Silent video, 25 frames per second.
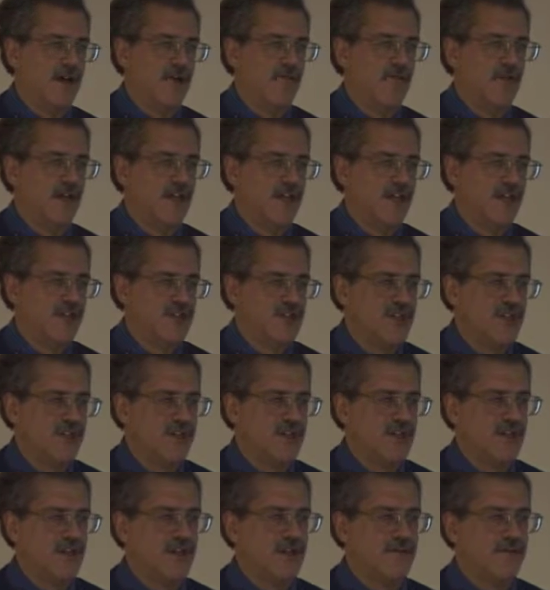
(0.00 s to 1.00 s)

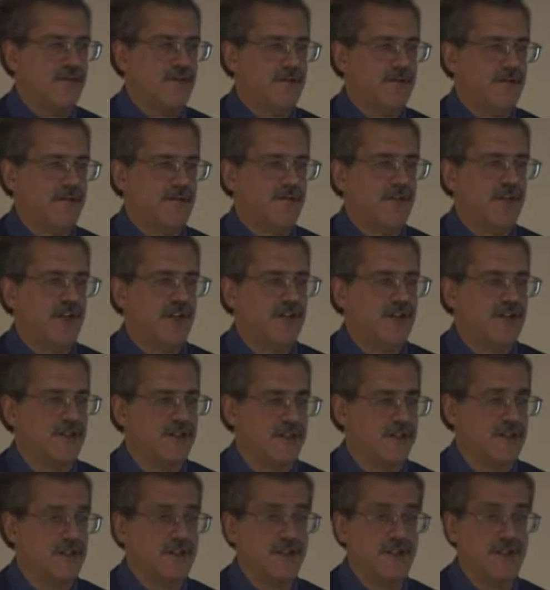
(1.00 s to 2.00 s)
religion can bring
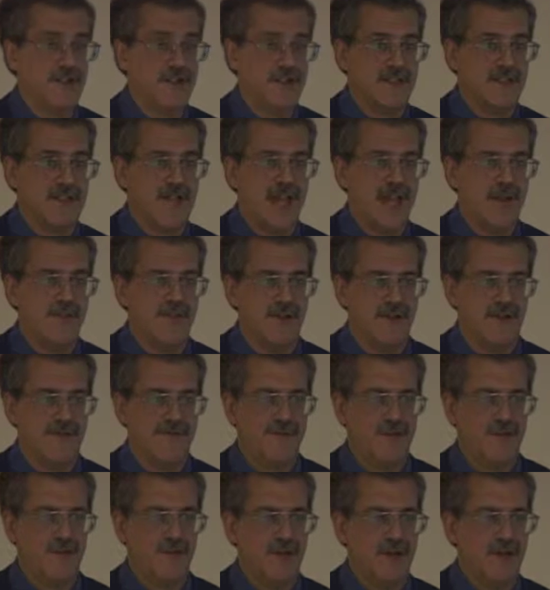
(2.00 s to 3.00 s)
to the table,
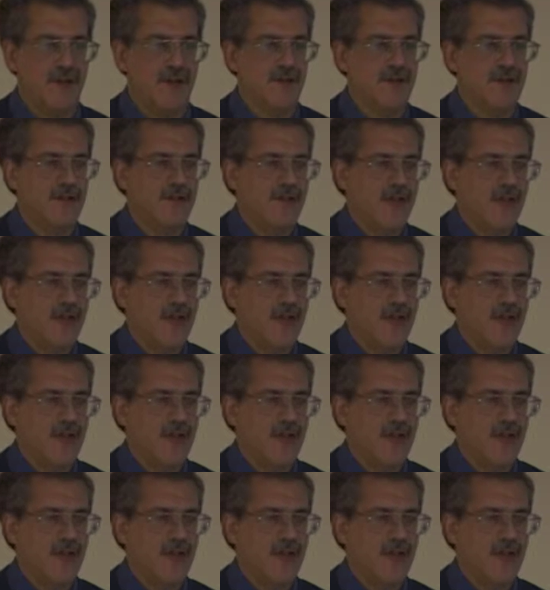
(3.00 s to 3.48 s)
if you will,